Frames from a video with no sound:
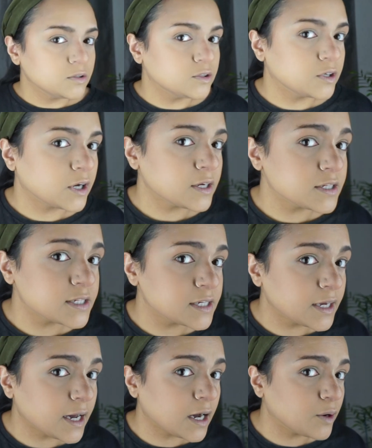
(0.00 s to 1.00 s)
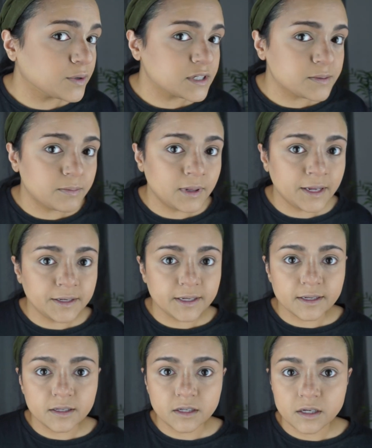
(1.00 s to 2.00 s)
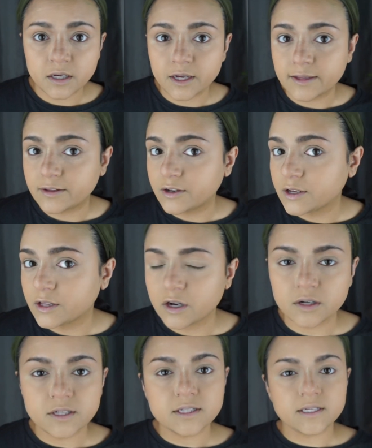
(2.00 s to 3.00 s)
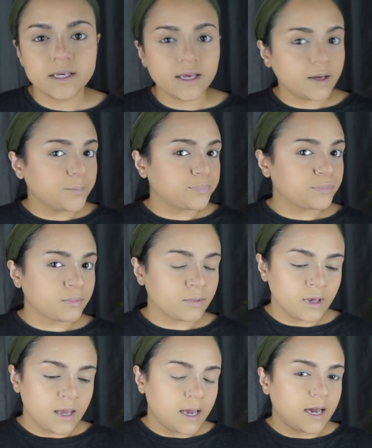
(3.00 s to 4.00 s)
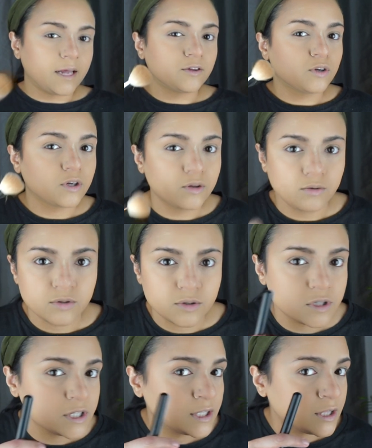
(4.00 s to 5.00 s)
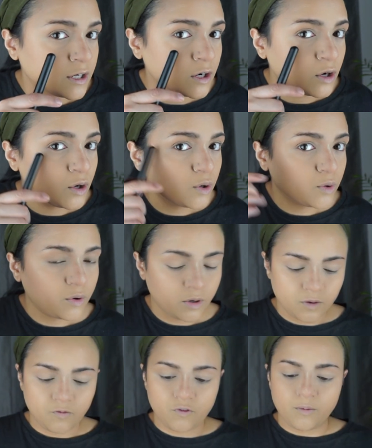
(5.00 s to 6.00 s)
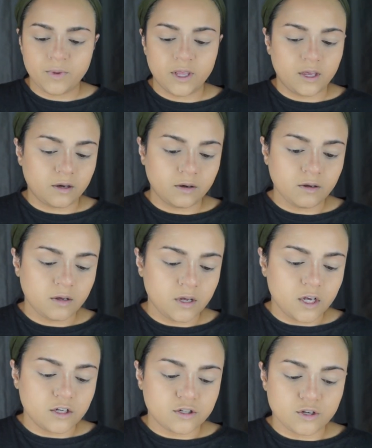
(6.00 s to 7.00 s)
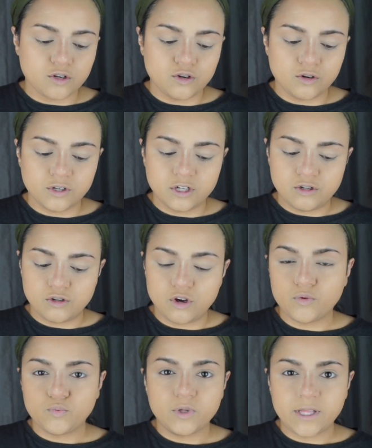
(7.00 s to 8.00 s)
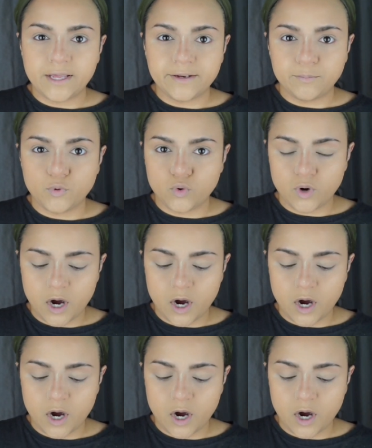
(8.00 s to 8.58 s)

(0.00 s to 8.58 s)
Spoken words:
Do you guys see how it's blended? And you can hardly see it. And you can also see the glow from here. So you don't need to go in with any more